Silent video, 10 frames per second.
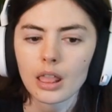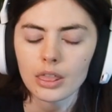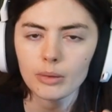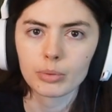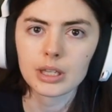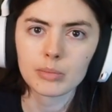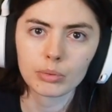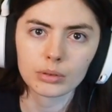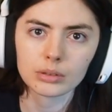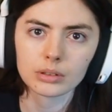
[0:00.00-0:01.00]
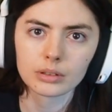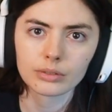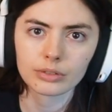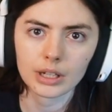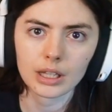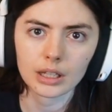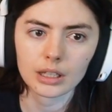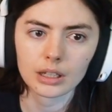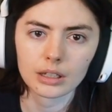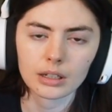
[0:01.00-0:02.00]
the people for
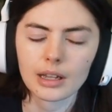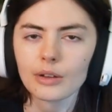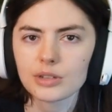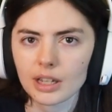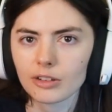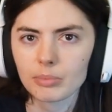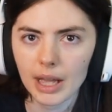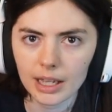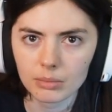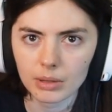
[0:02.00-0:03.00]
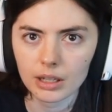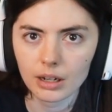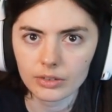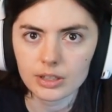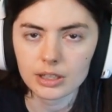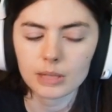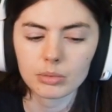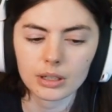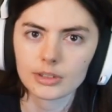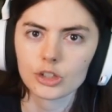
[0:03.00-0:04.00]
Anakin, outside of Padme, obviously,
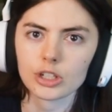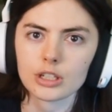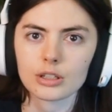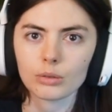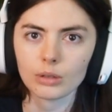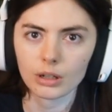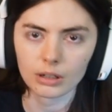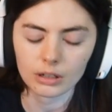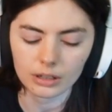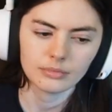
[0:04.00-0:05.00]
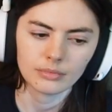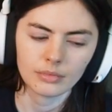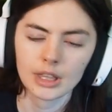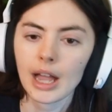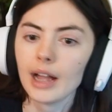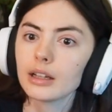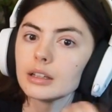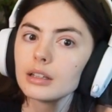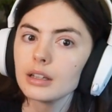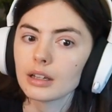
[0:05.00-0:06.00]
but she's no longer. That
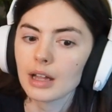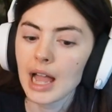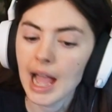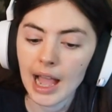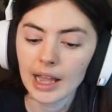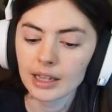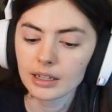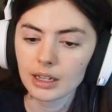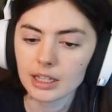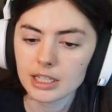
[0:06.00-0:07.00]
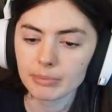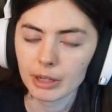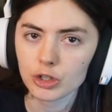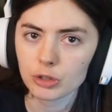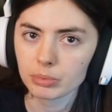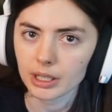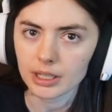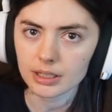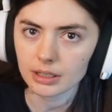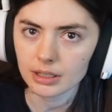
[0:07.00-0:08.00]
had a special
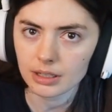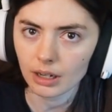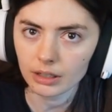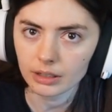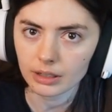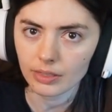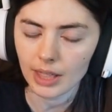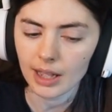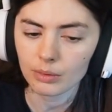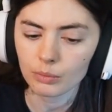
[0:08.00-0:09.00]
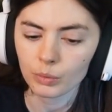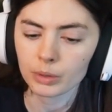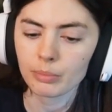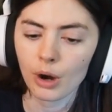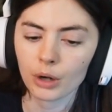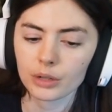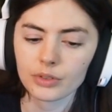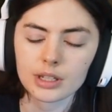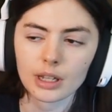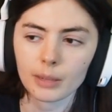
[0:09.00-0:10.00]
place in his heart, that were part of
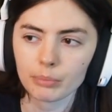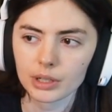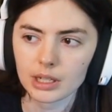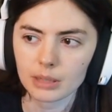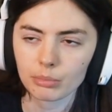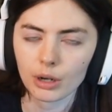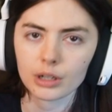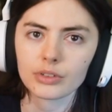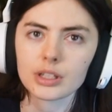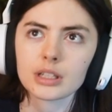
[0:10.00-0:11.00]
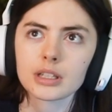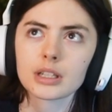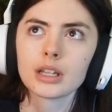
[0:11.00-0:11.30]
his upbringing, part of his,